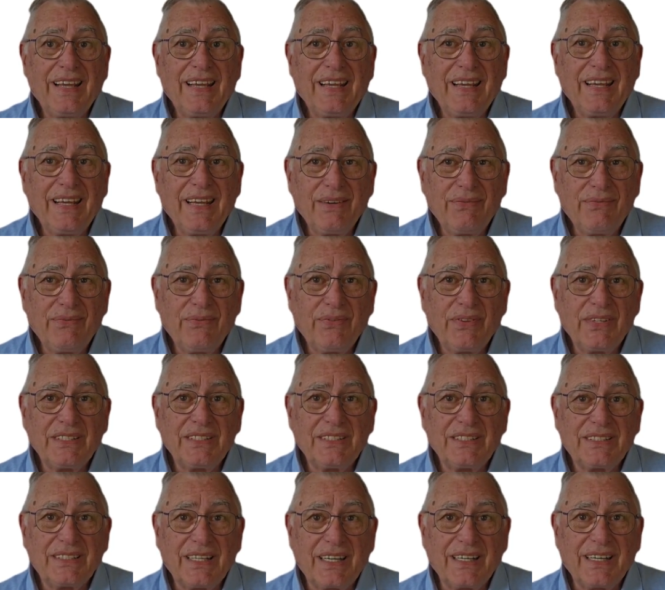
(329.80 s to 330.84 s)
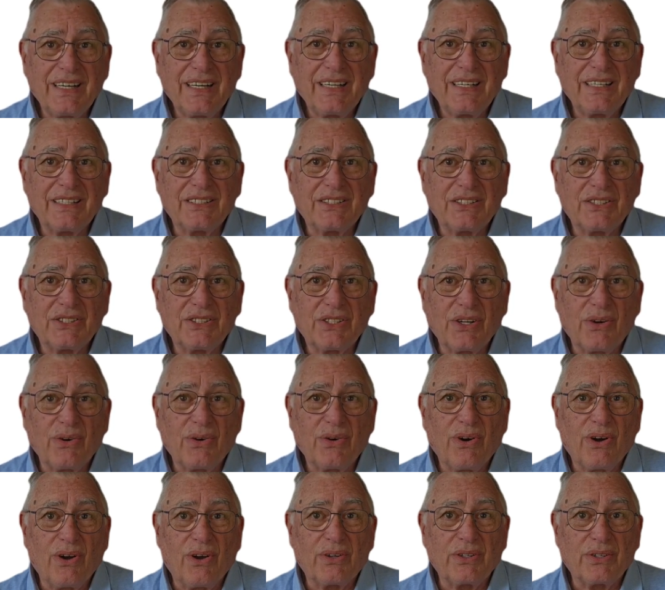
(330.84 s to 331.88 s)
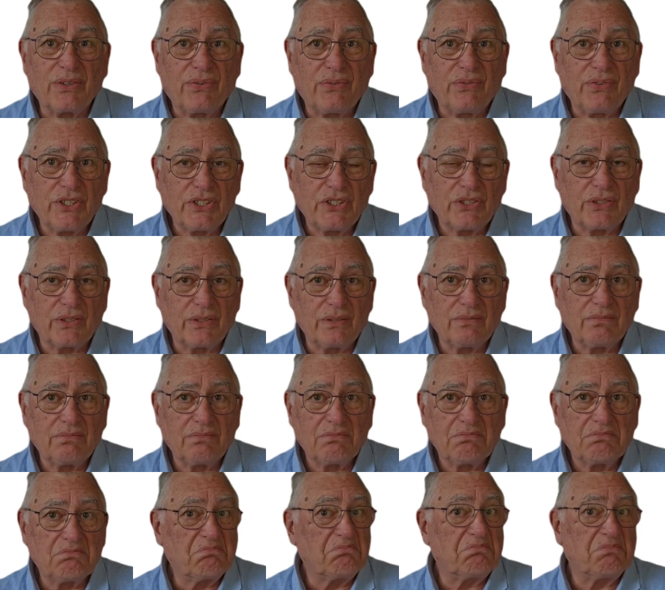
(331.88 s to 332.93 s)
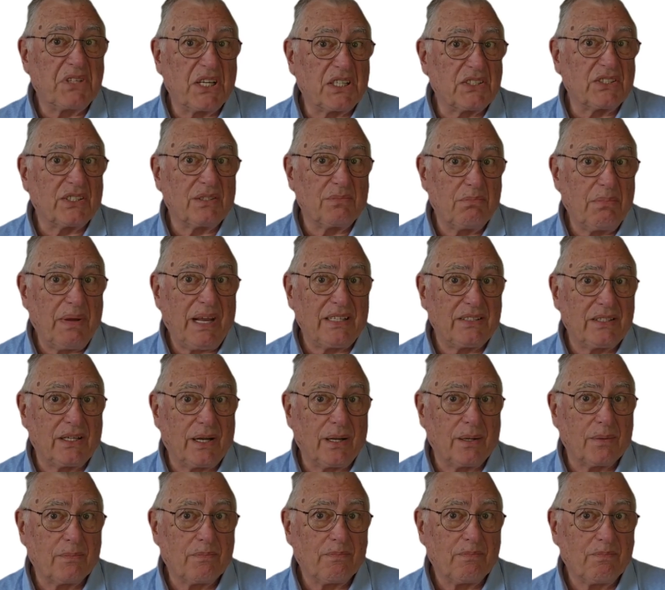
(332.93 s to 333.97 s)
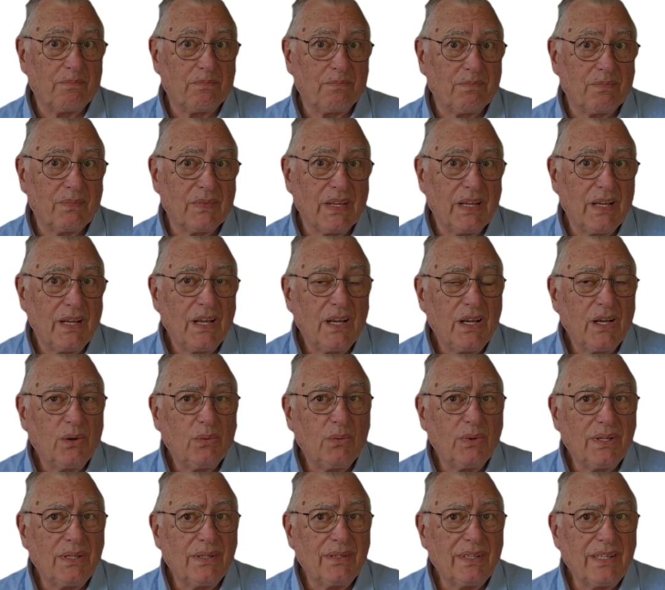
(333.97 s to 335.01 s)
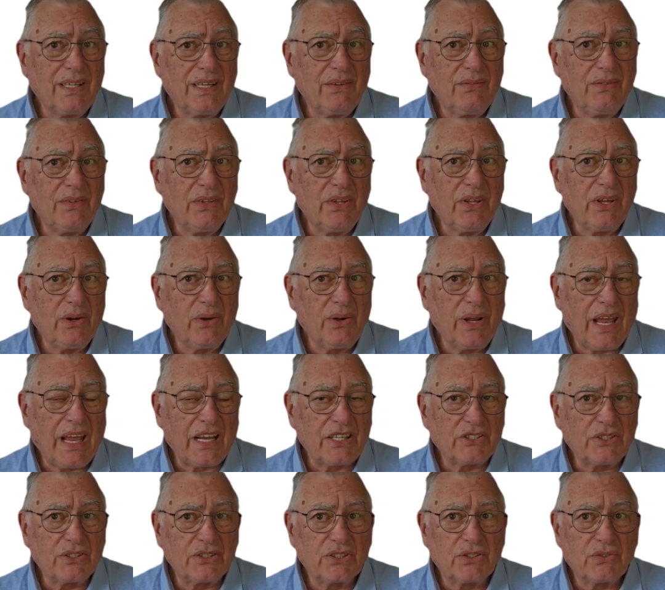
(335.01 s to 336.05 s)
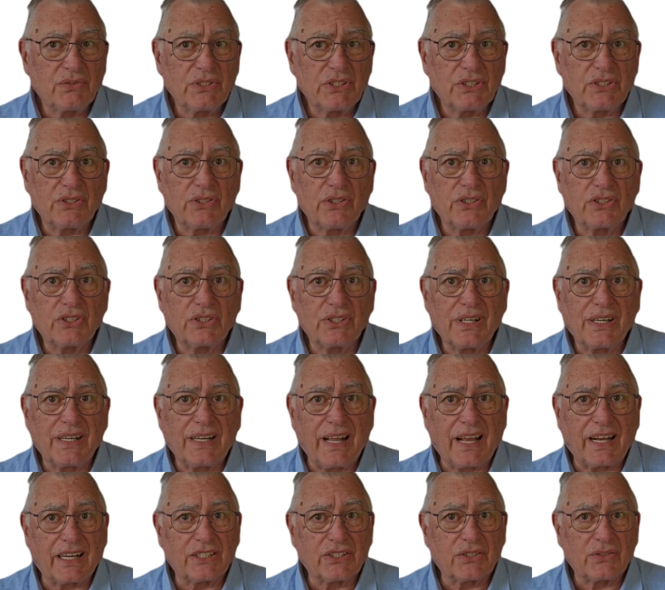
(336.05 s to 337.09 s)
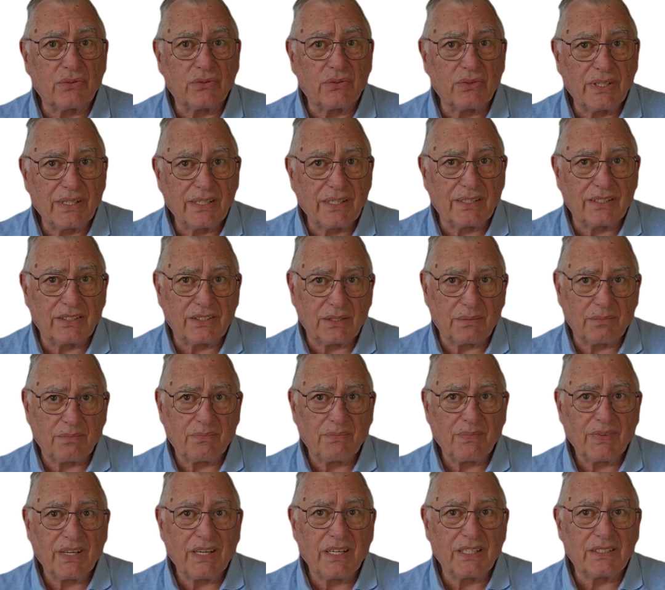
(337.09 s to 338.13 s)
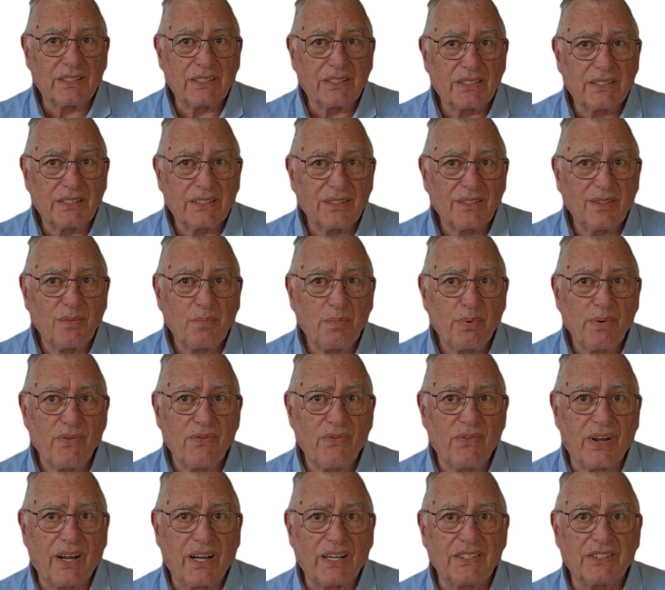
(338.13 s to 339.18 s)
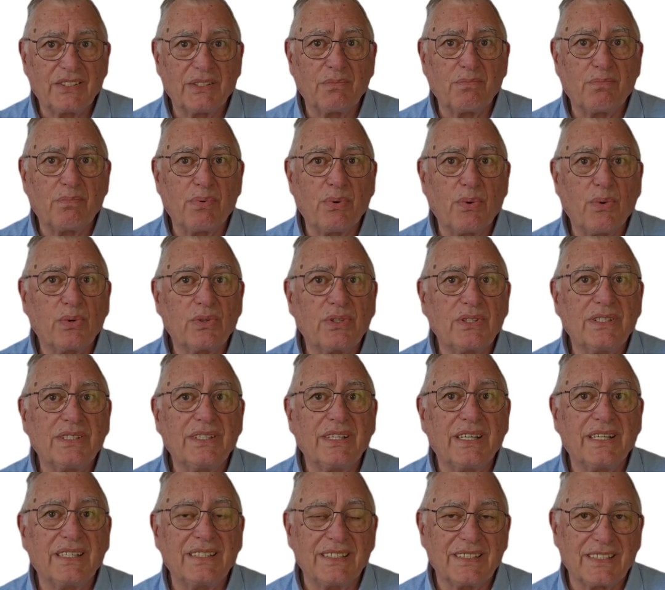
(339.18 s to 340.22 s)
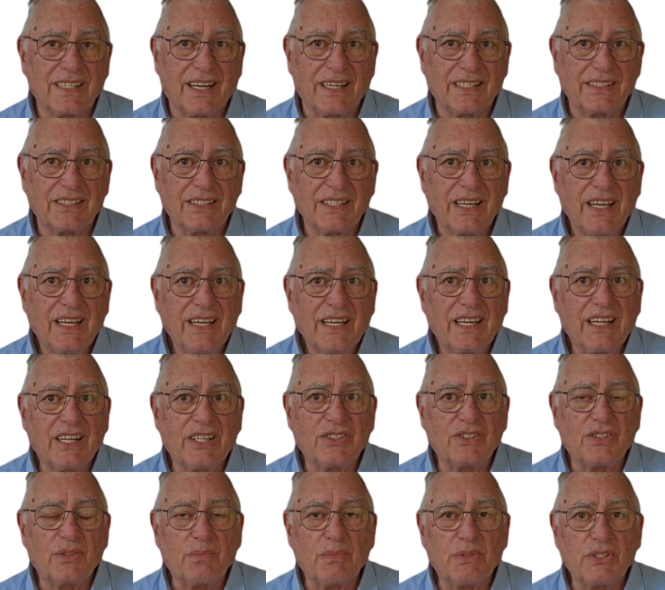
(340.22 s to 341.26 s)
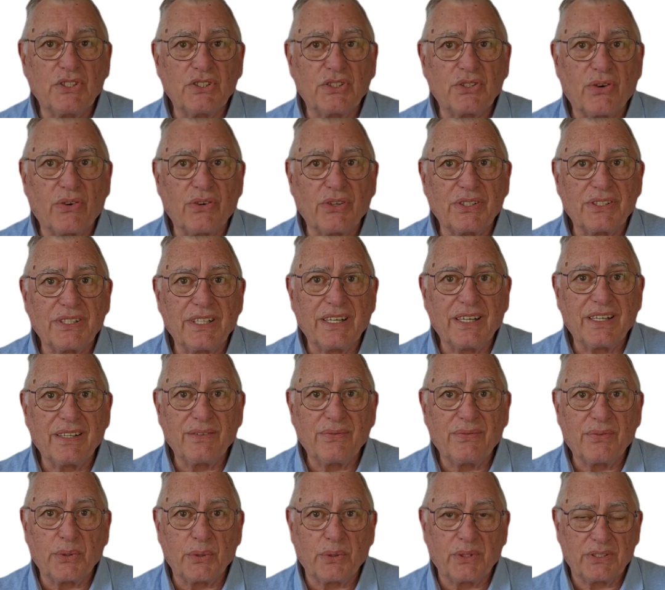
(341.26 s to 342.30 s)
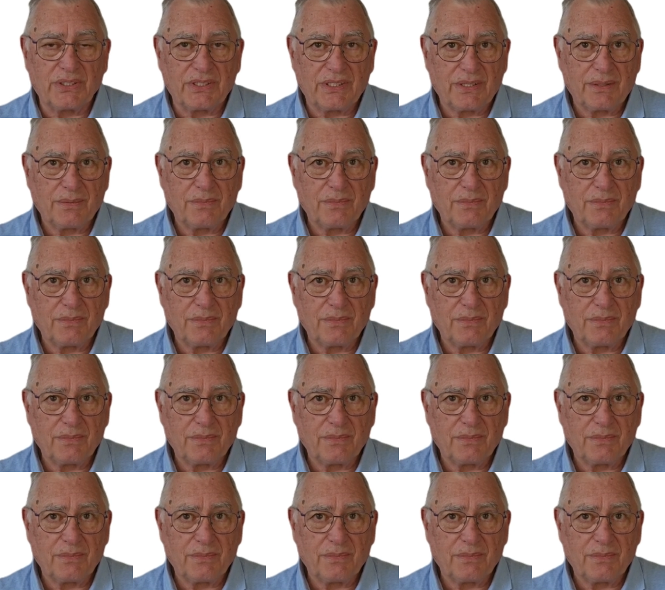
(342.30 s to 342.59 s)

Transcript: if the study is so artificial, does it matter? Well, even though Asch's research lacks realism, it still provides important insights into majority influence.